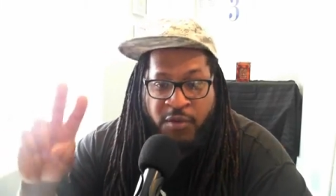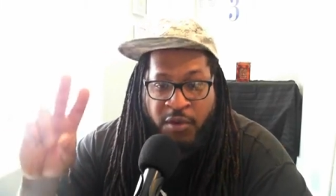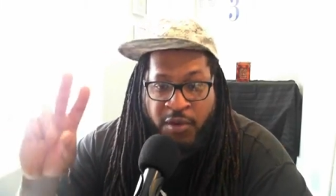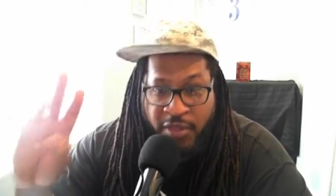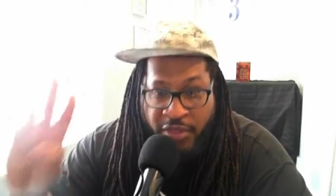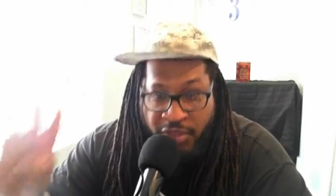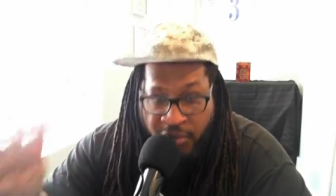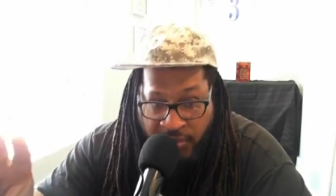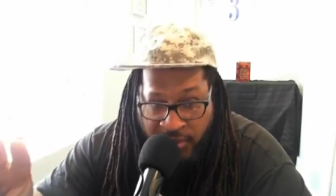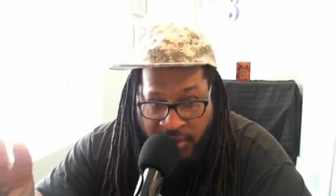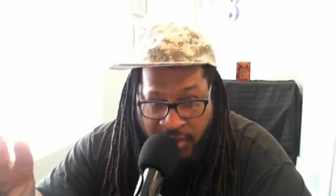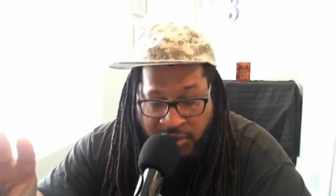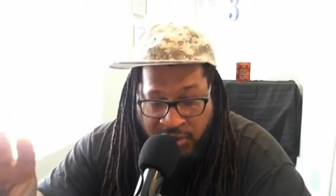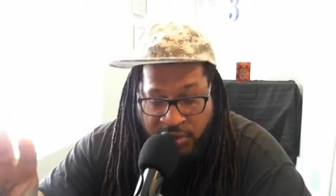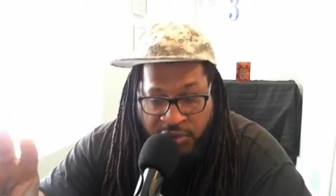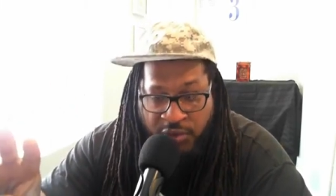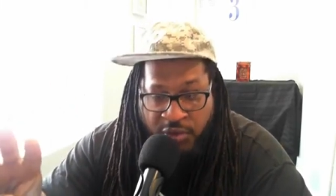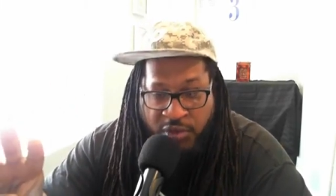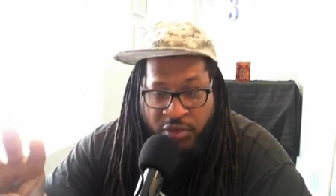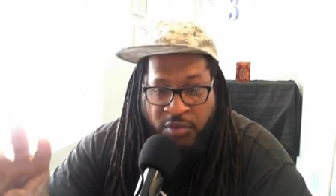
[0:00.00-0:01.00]
4, 3,
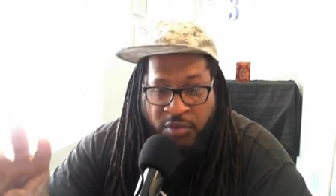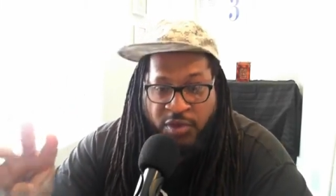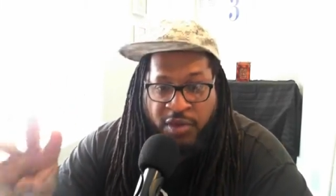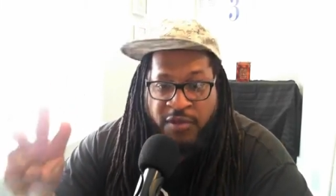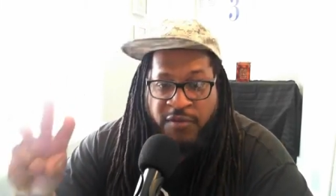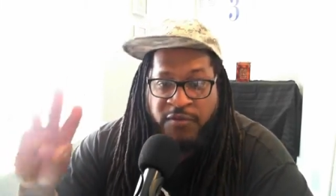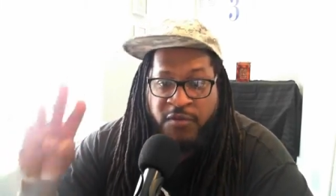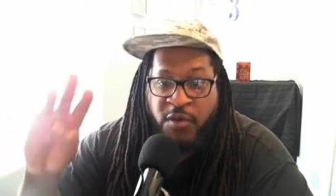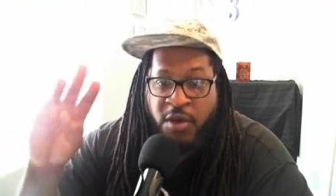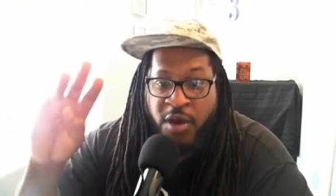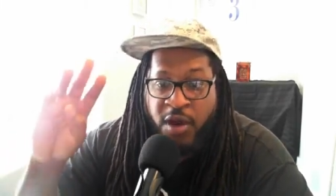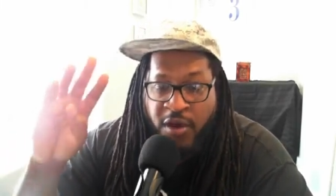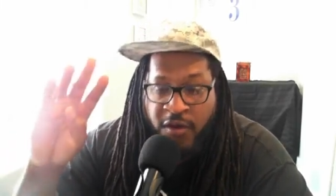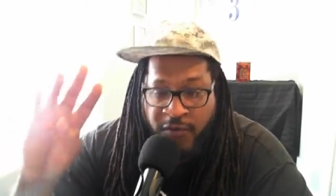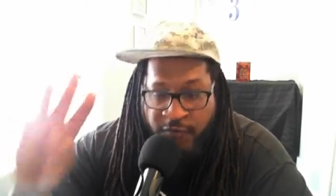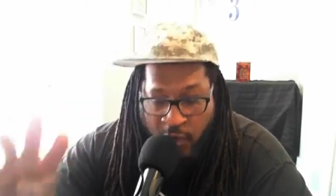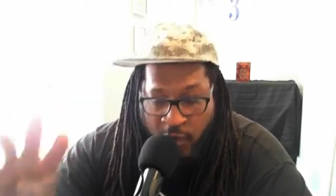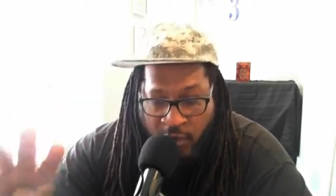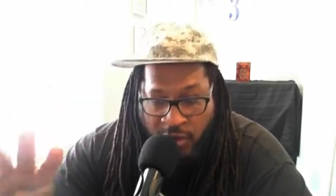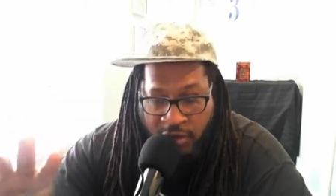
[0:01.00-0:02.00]
2, 3, 4,
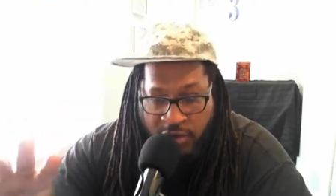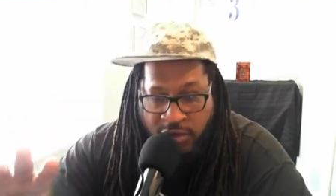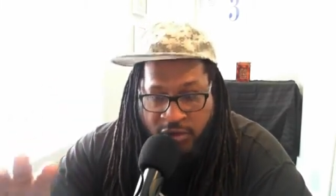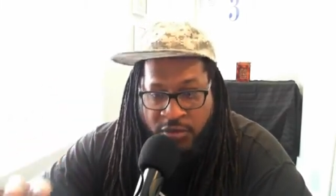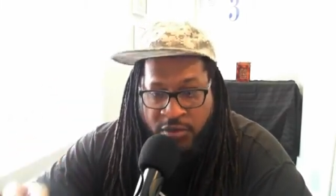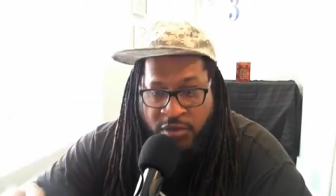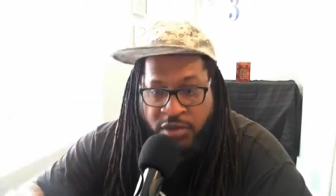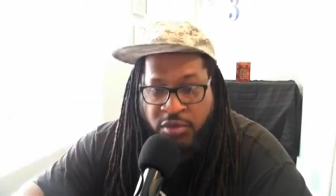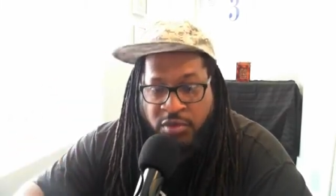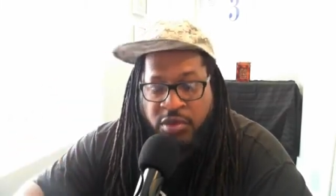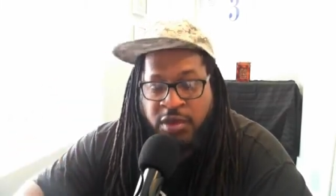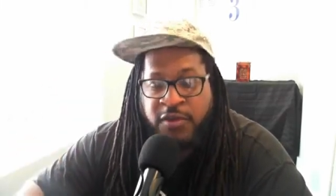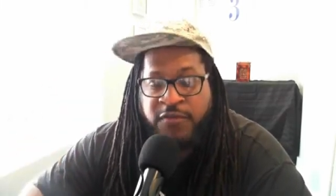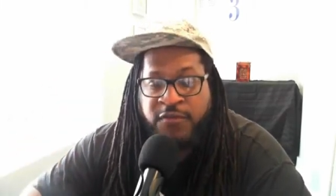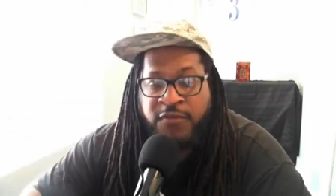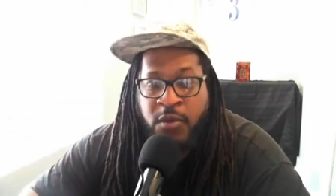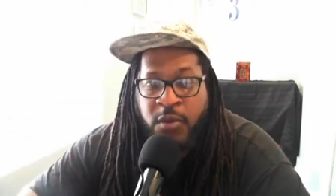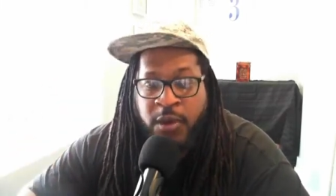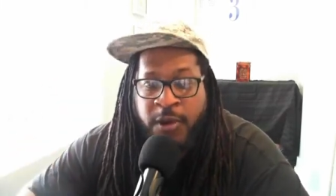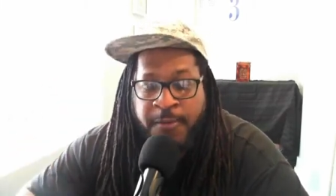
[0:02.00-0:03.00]
4, 2,
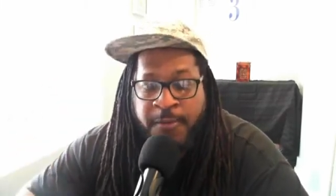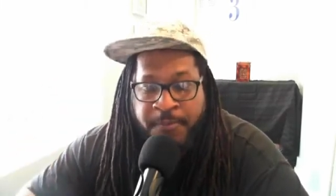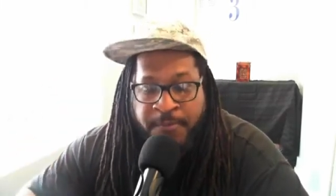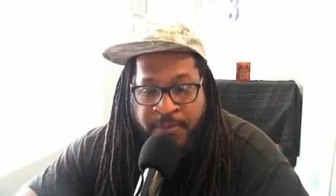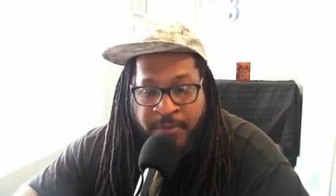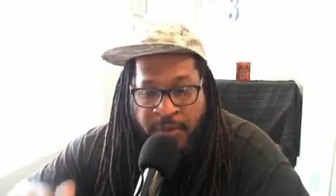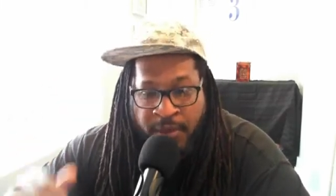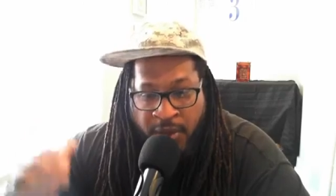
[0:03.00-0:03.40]
3, 4.